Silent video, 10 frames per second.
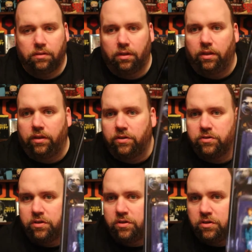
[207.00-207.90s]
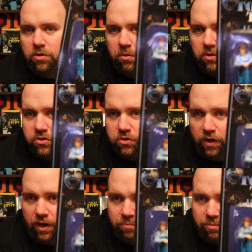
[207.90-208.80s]
And there's the tourist
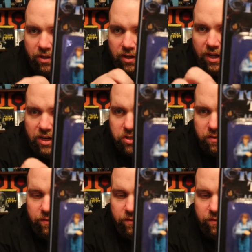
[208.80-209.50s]
trap action